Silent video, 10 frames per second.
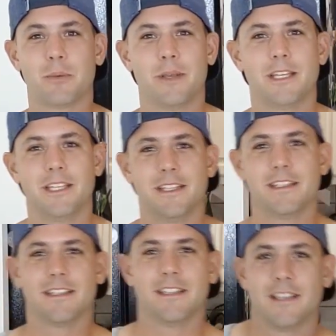opinion,
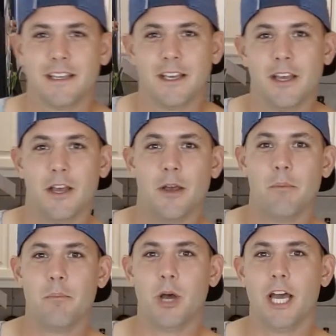
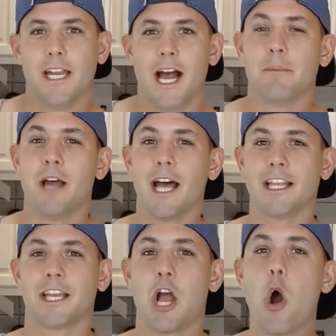but I'm not like